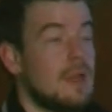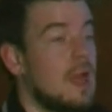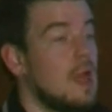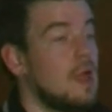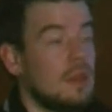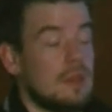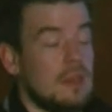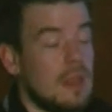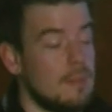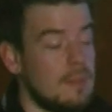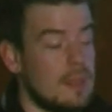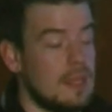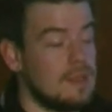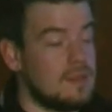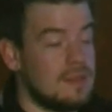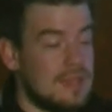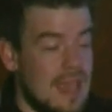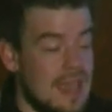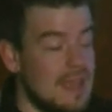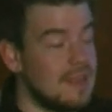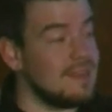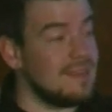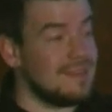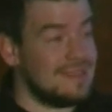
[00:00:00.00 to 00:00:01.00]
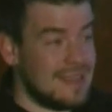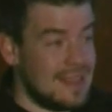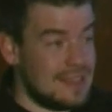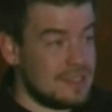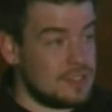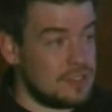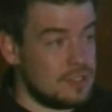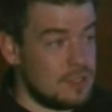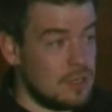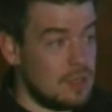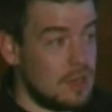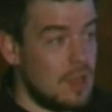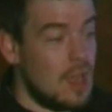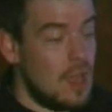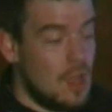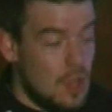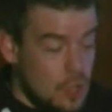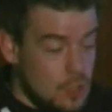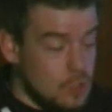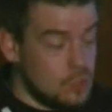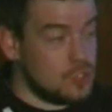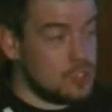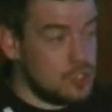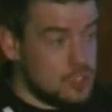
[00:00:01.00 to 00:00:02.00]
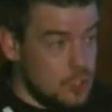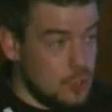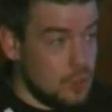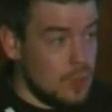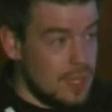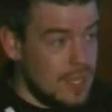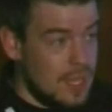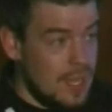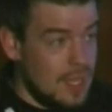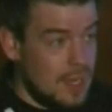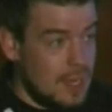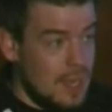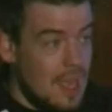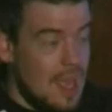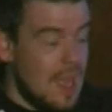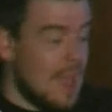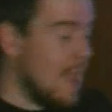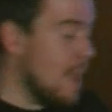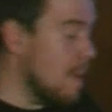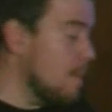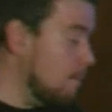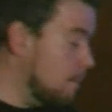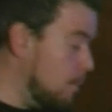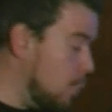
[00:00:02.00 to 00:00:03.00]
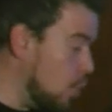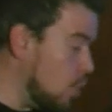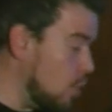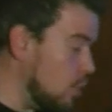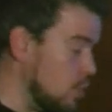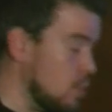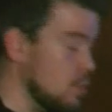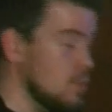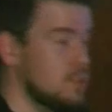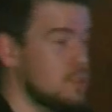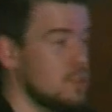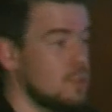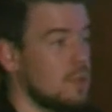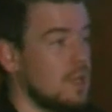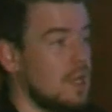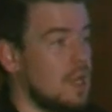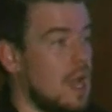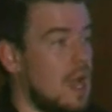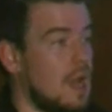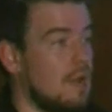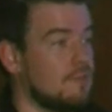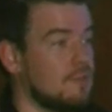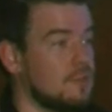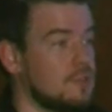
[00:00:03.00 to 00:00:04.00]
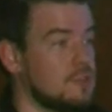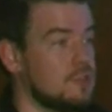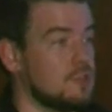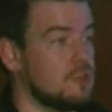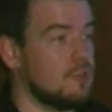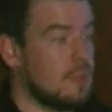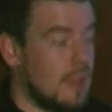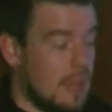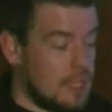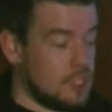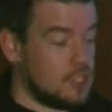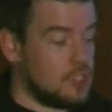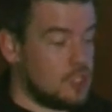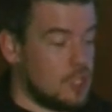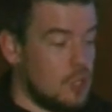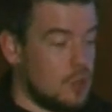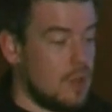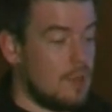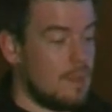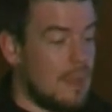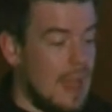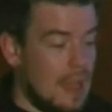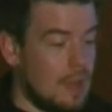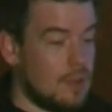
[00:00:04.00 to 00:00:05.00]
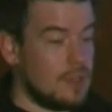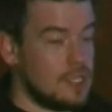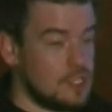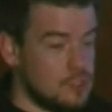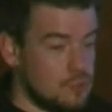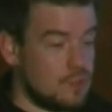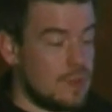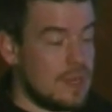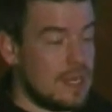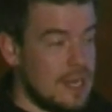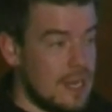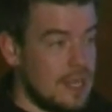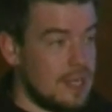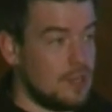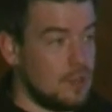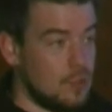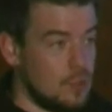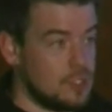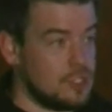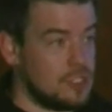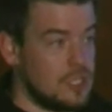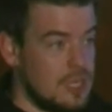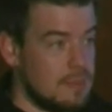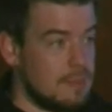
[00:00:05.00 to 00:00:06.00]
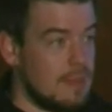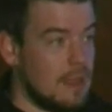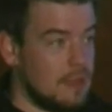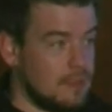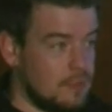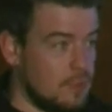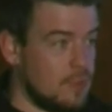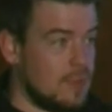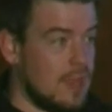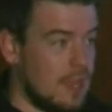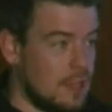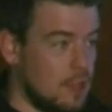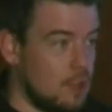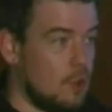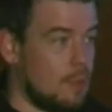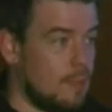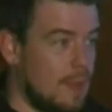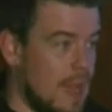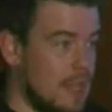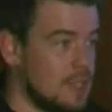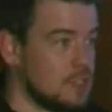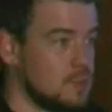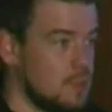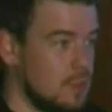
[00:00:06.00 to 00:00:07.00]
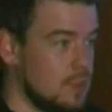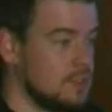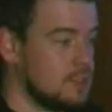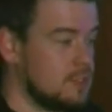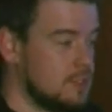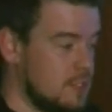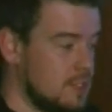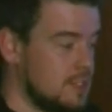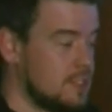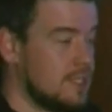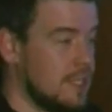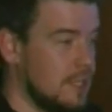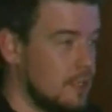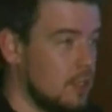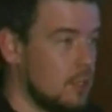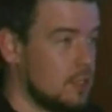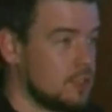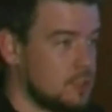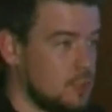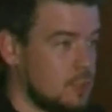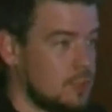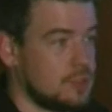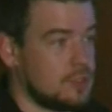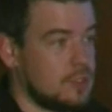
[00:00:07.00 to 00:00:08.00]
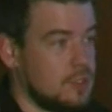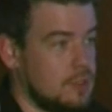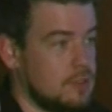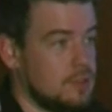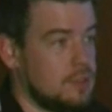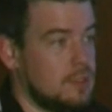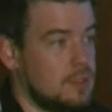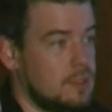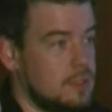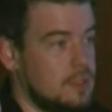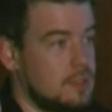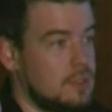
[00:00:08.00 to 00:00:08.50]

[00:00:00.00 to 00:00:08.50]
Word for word: Hell, let me take the tester who's doing it and put you two in a conference room and show him how he's reading your Gmail to get your passwords to steal our source code.